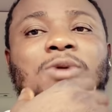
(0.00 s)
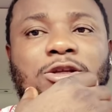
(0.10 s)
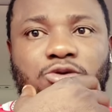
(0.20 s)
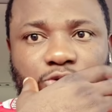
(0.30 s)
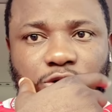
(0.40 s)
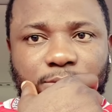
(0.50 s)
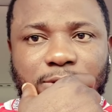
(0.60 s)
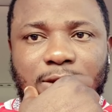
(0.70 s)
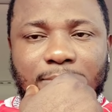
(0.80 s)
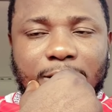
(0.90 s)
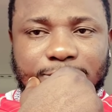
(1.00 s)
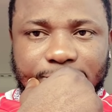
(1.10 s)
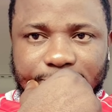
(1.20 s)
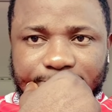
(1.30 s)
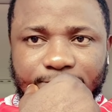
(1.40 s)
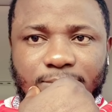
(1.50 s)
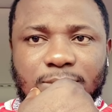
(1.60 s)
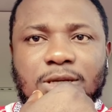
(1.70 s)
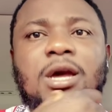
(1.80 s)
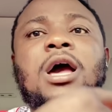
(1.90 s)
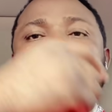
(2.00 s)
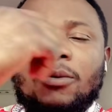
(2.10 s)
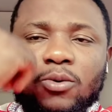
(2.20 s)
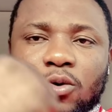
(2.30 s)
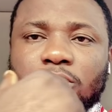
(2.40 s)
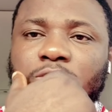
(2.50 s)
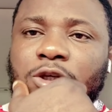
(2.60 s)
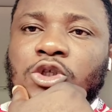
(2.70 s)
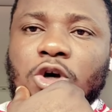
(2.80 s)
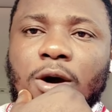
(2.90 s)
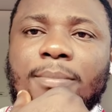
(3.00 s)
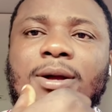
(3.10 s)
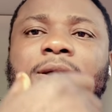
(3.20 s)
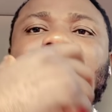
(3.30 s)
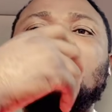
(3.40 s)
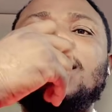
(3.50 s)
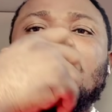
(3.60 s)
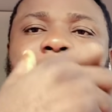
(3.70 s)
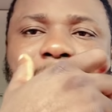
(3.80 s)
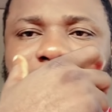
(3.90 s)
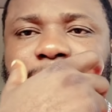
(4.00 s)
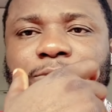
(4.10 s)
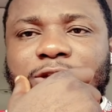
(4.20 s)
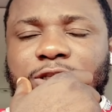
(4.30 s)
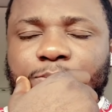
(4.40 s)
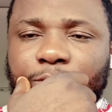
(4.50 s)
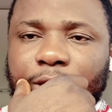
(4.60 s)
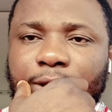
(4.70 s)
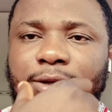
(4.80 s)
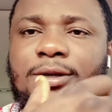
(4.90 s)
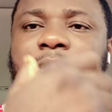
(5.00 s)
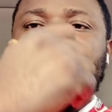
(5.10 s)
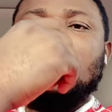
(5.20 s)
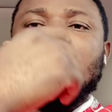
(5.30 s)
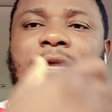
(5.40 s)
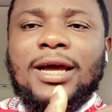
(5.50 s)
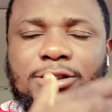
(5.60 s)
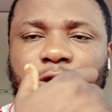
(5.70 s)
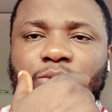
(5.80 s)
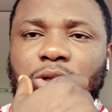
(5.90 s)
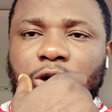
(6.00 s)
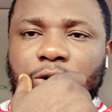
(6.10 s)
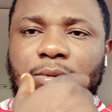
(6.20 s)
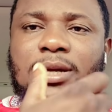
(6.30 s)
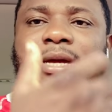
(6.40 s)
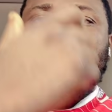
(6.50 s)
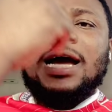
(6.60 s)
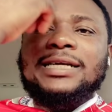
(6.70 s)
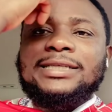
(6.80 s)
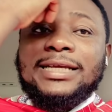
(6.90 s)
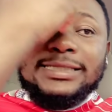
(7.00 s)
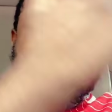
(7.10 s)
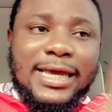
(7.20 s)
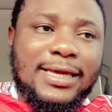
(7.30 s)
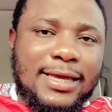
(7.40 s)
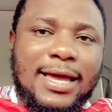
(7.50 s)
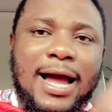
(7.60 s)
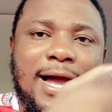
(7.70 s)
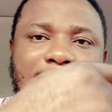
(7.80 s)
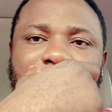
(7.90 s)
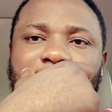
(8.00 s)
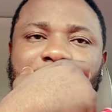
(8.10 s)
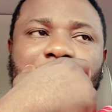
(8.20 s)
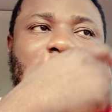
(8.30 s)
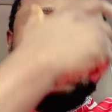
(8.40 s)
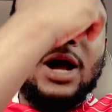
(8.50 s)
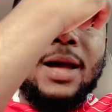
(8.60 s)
want to do something about it. I'll go to the shop, get body spray, get a roll-on, and say, take, guy, or